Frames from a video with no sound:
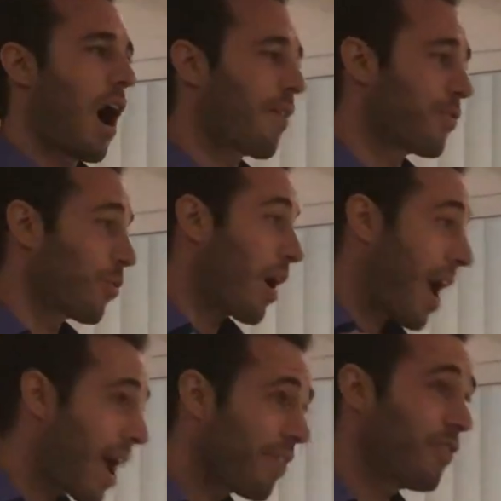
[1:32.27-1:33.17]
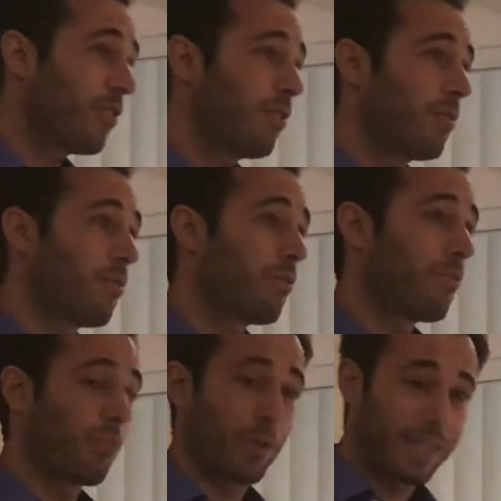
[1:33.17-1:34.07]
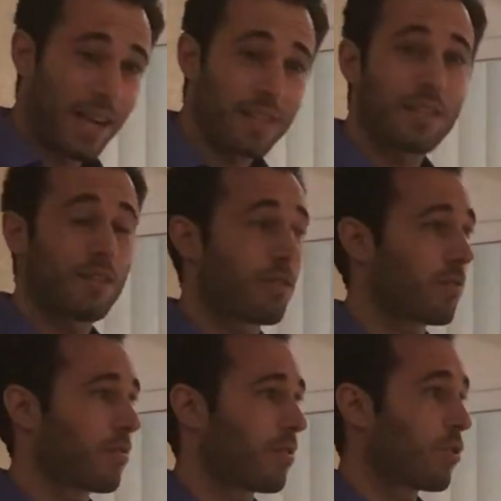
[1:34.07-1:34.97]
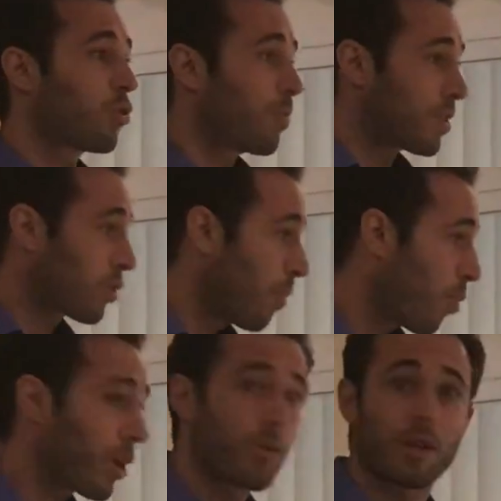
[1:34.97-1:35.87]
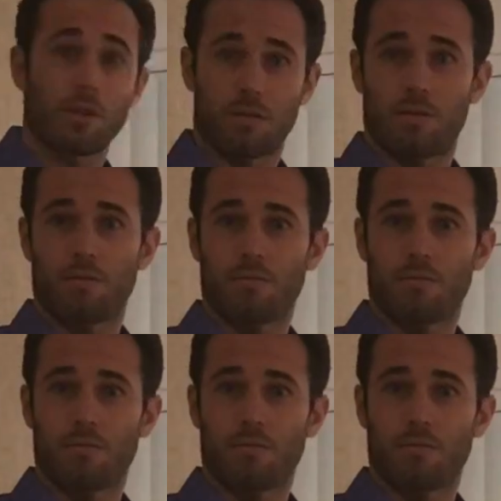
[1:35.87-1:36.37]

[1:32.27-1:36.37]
Have you ever pretended to be someone you are not?